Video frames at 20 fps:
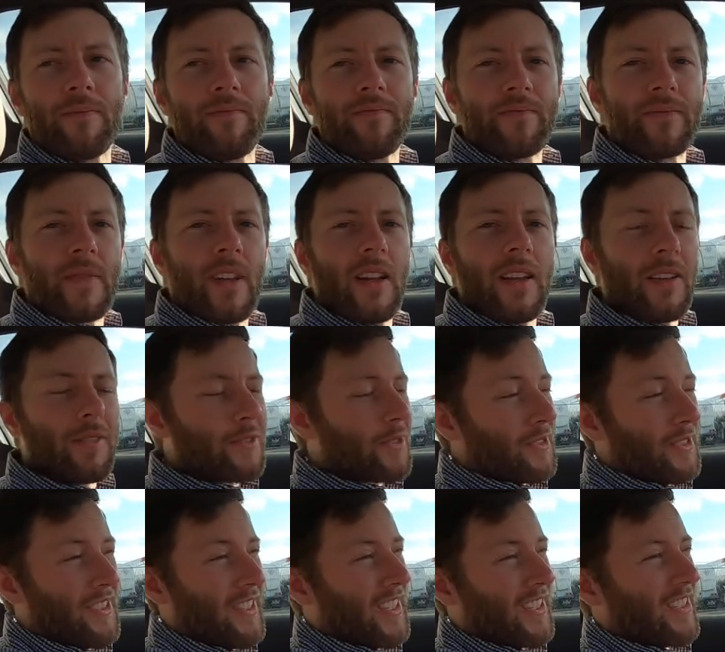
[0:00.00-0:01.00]
Okay. And that was
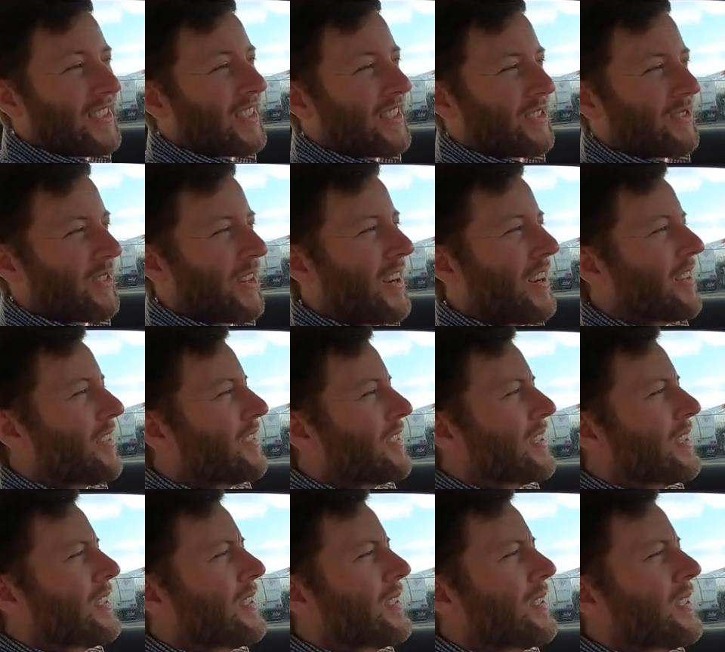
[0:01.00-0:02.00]
only like six grand.
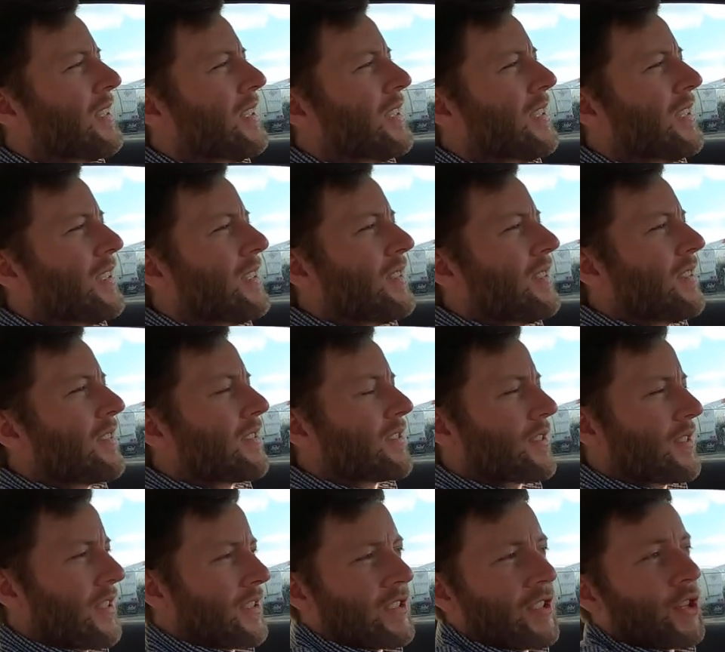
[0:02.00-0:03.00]
And
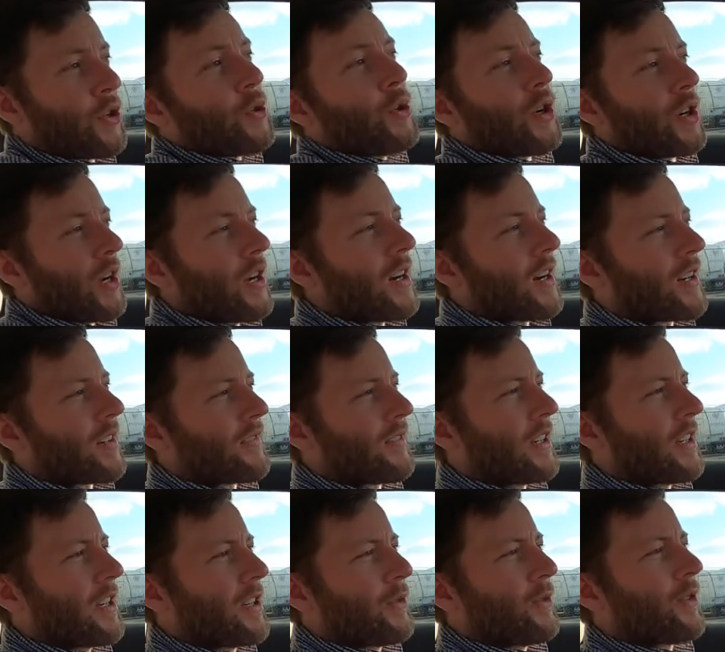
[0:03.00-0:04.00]
it's, it's a cool car,
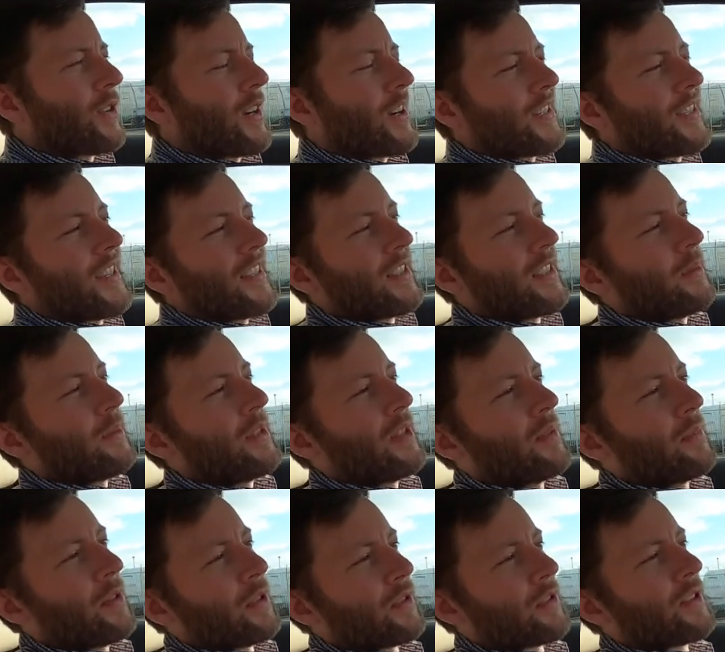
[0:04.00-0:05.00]
very cool car. It's not going to be
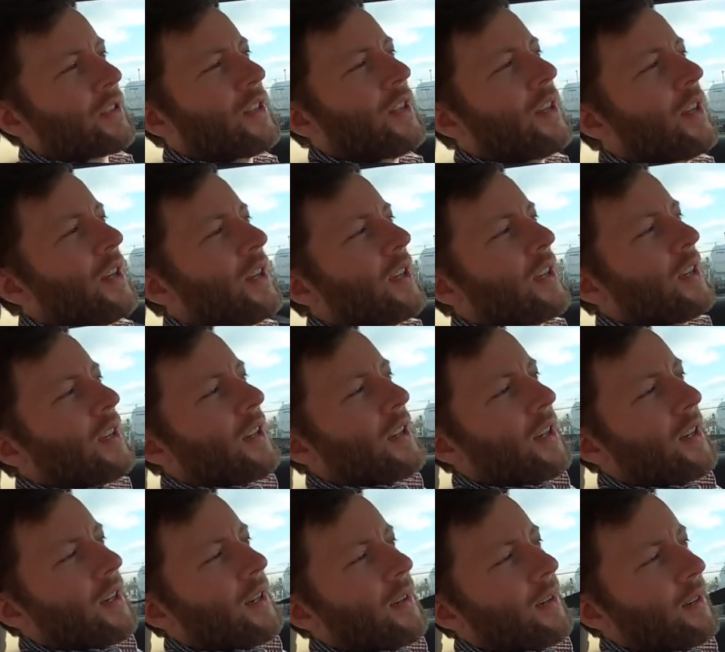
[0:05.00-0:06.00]
the most
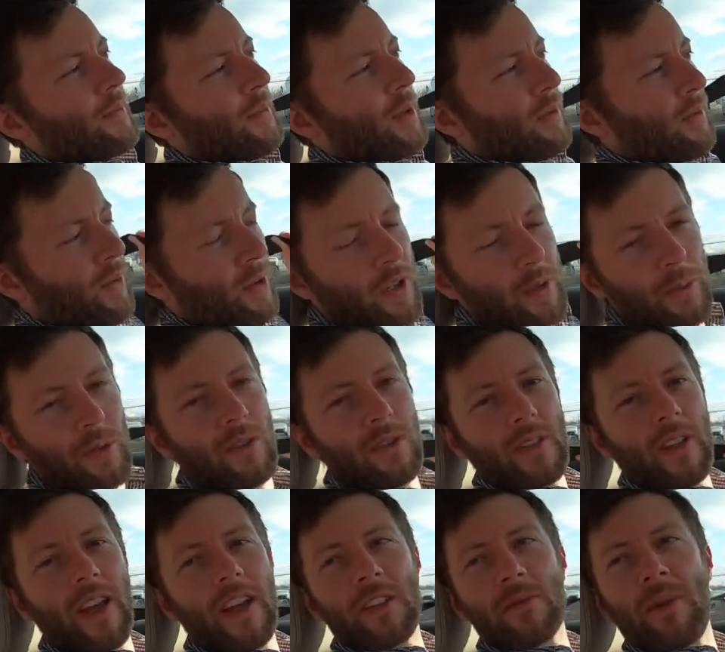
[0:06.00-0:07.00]
um,
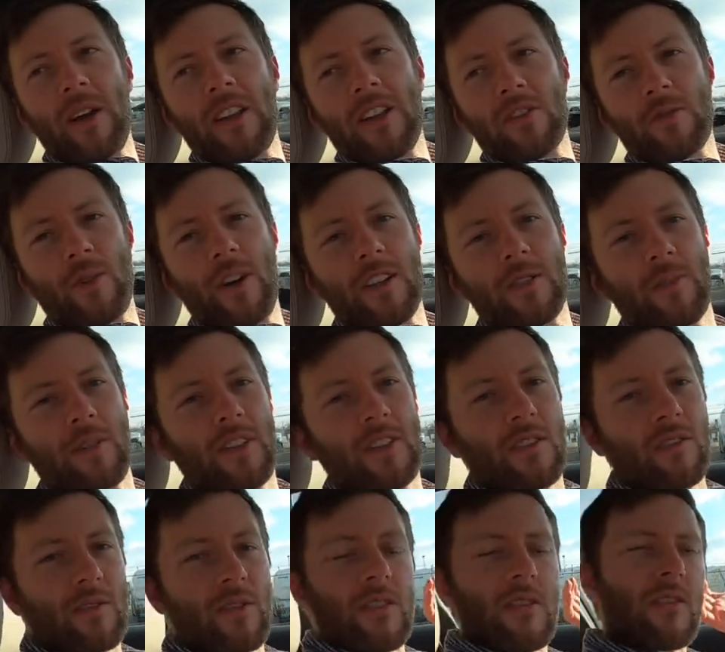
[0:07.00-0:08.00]
affordable gas mileage wise, right. but
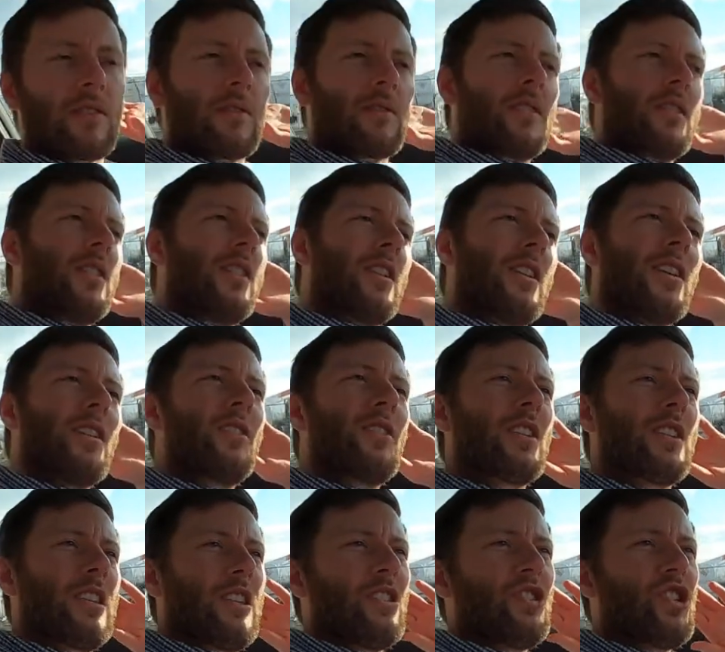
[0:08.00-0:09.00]
it's a, really, it's a really neat car. And you
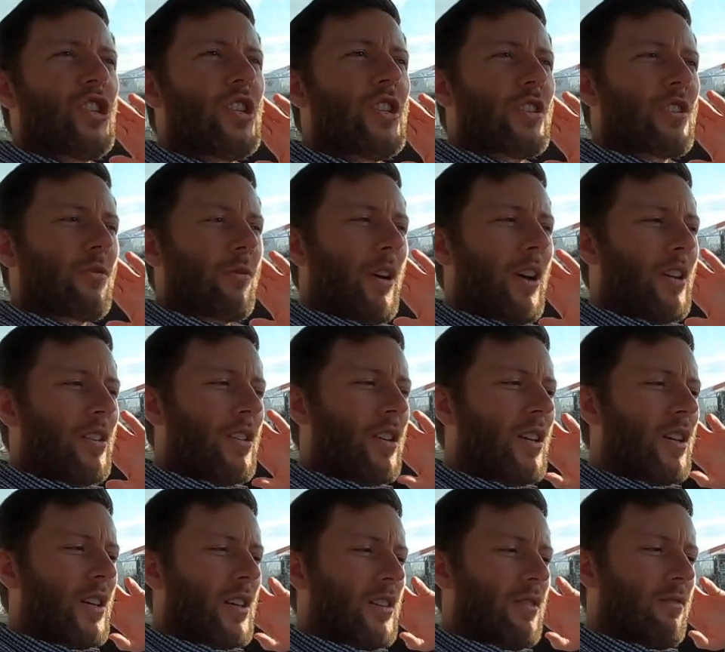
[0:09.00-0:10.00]
get the G as well. You
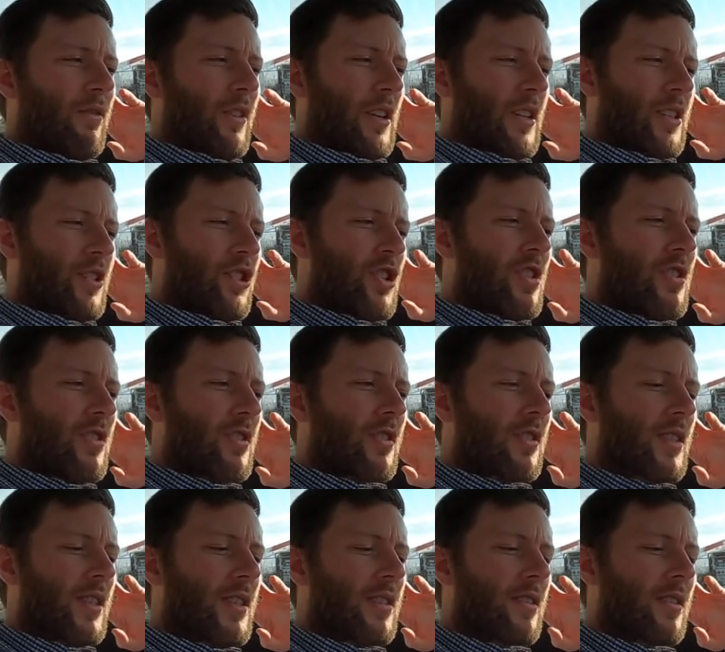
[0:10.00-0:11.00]
could get an Infiniti G
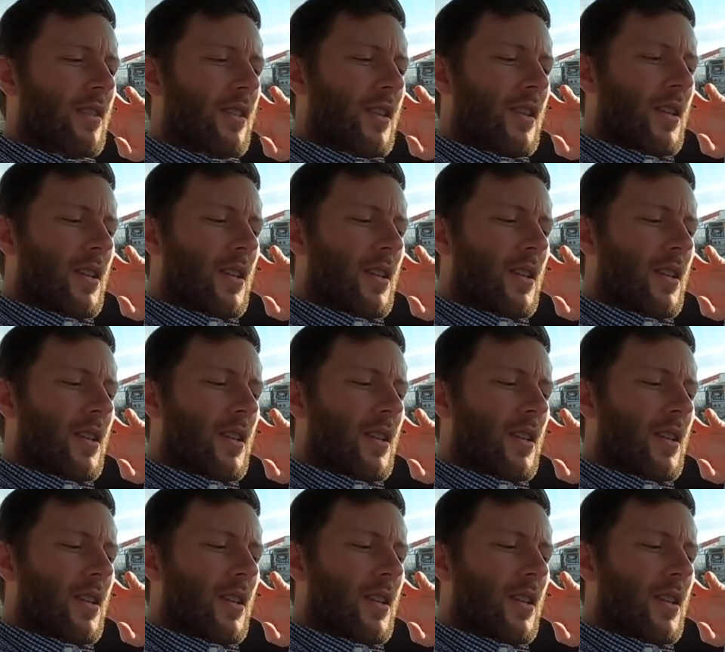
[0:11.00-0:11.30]
series.